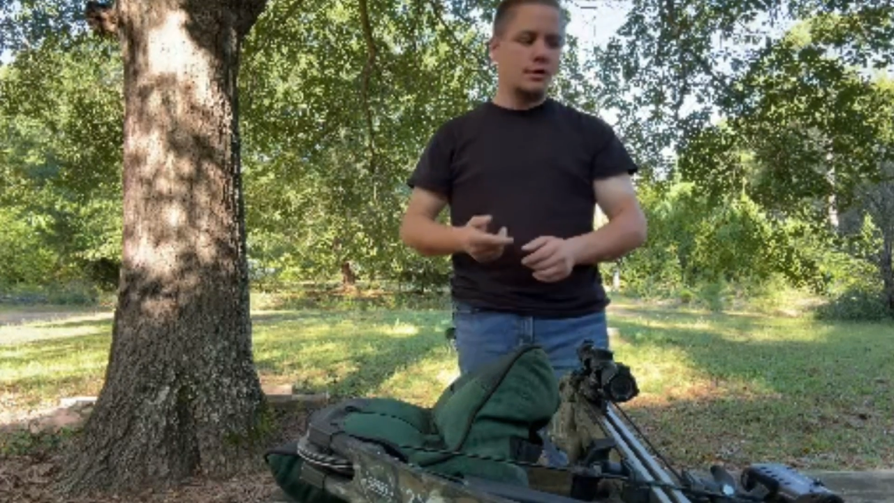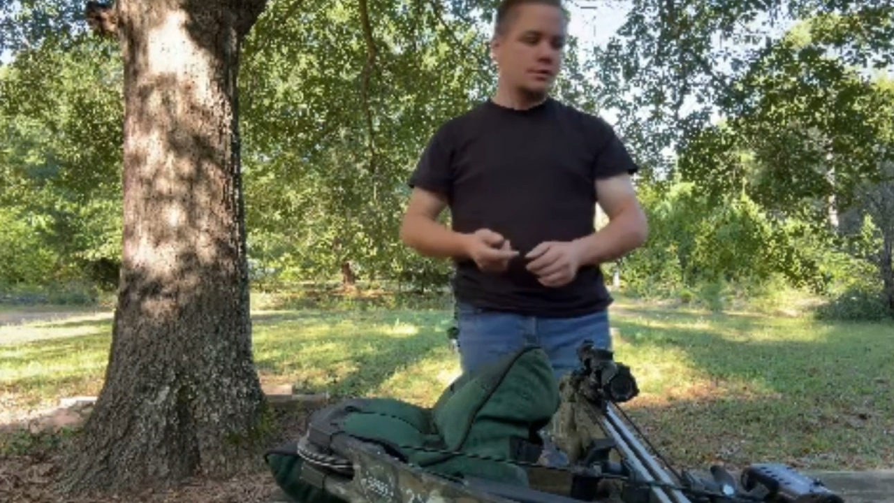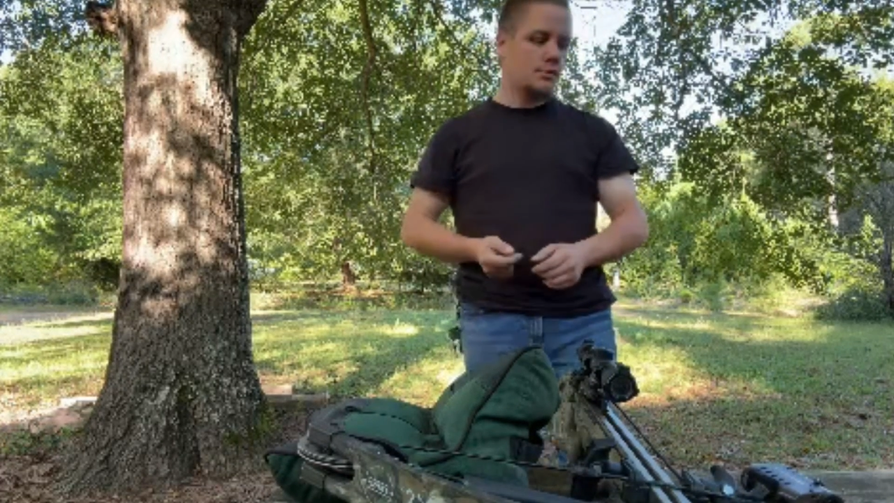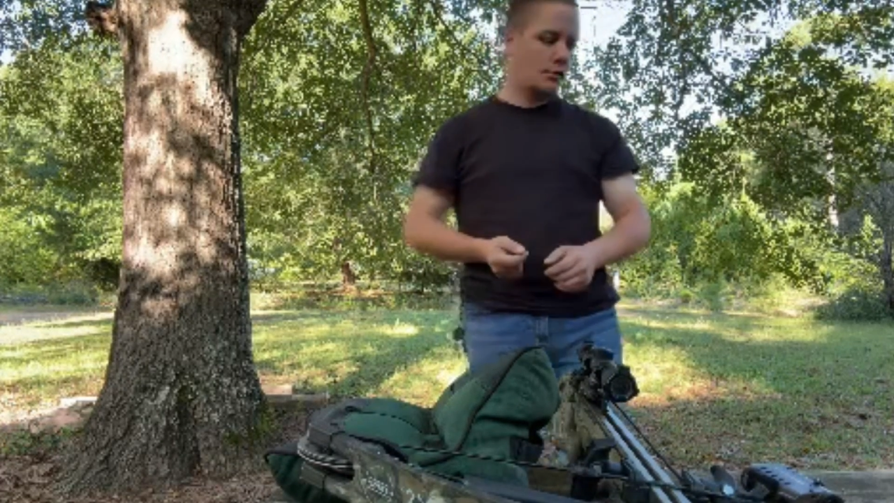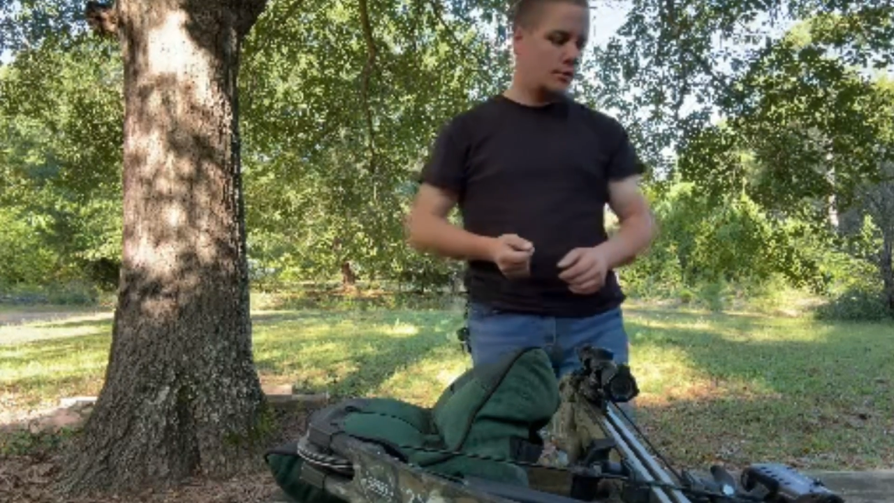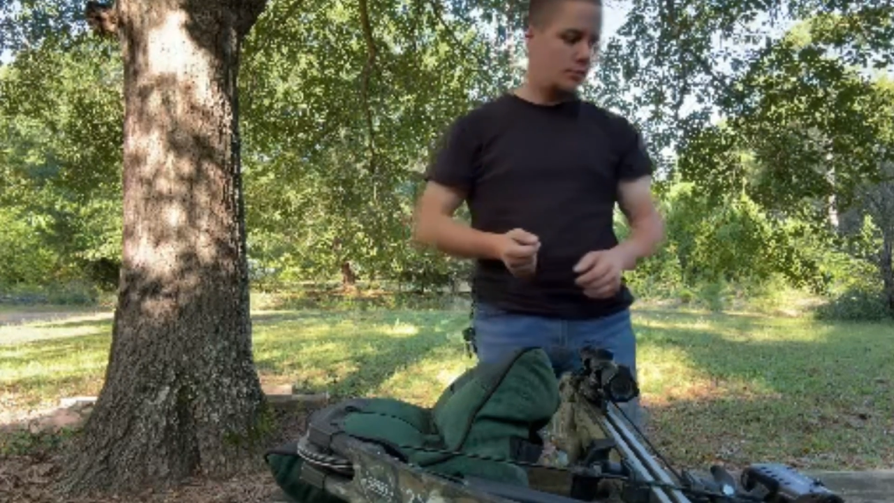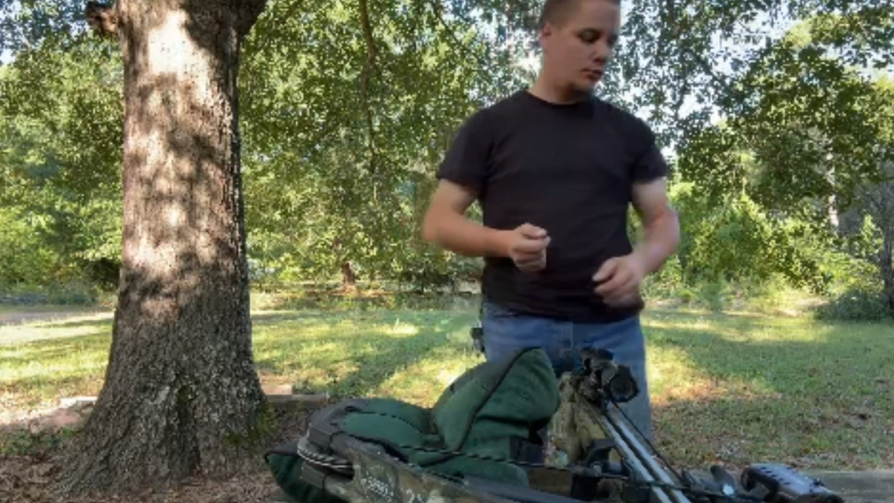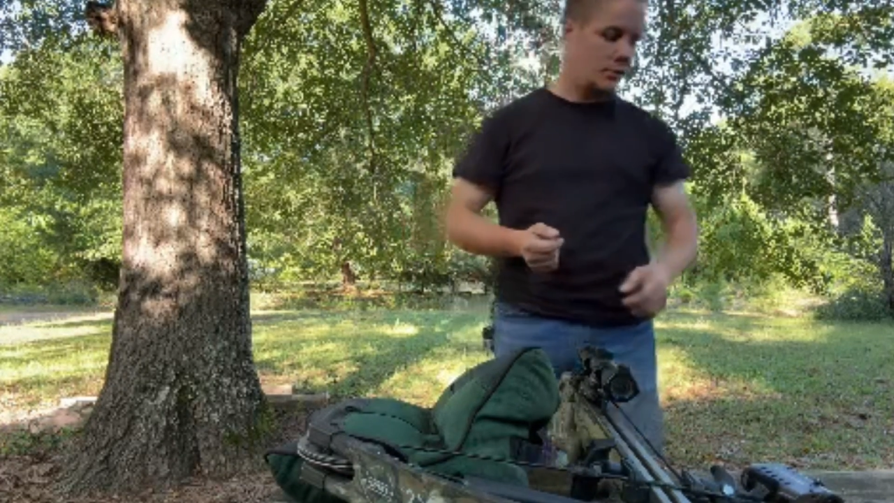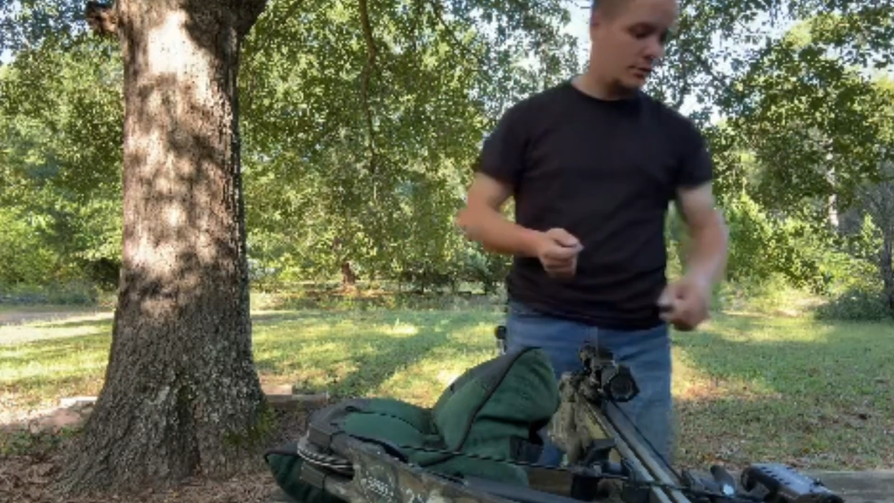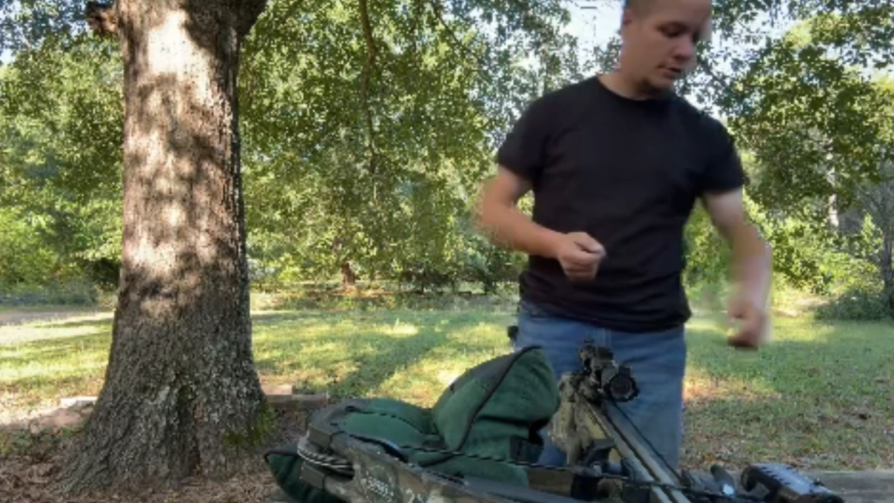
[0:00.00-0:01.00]
started
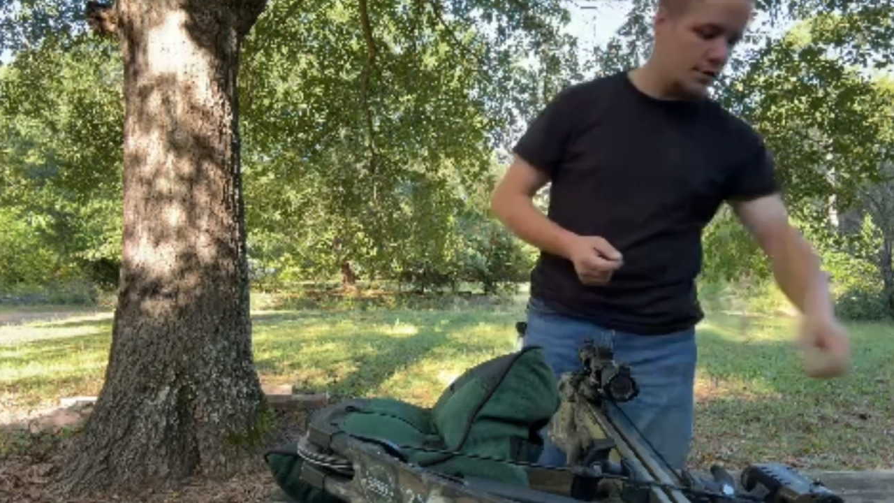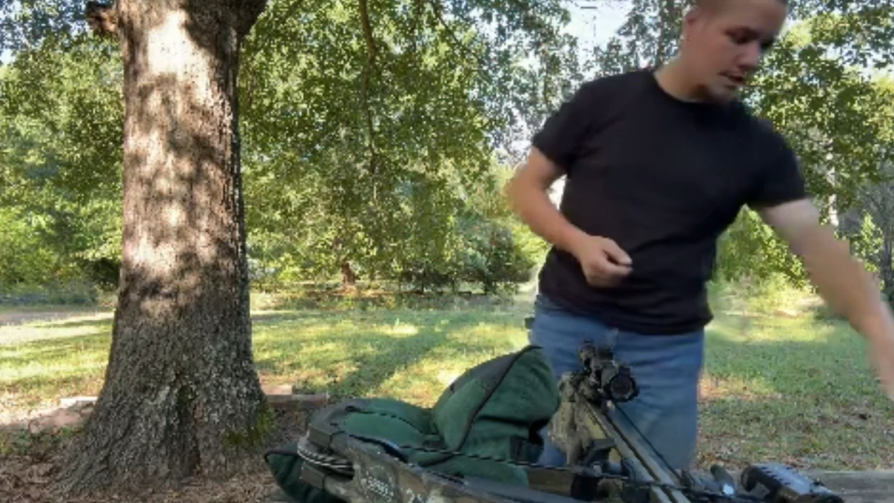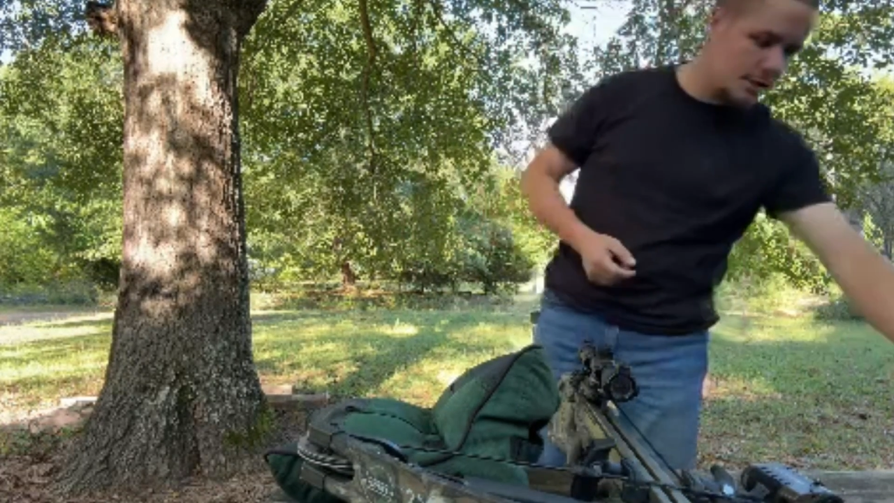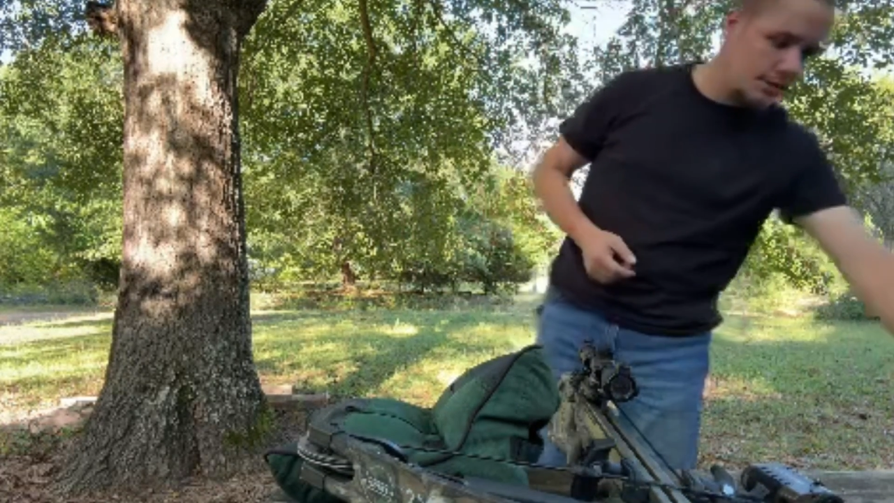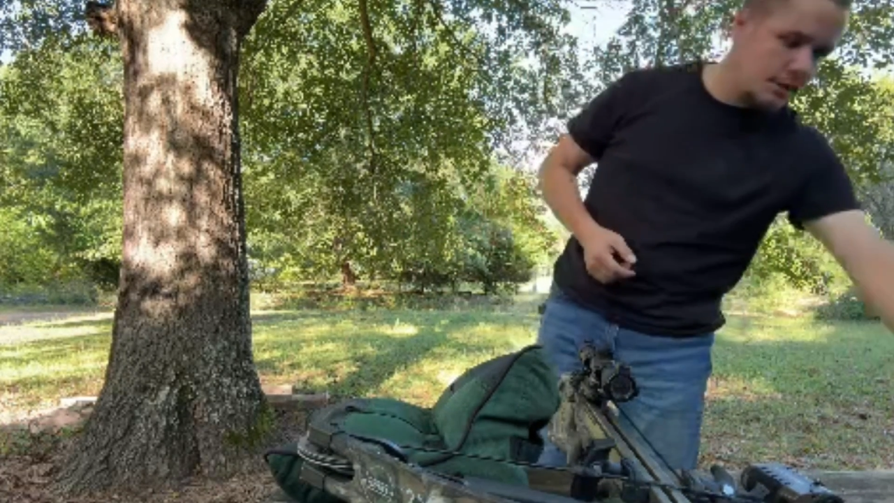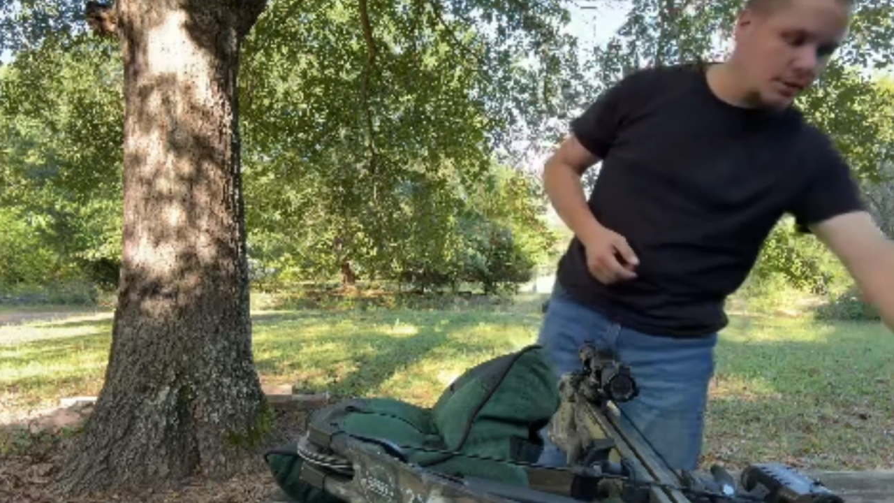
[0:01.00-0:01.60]
with our testing.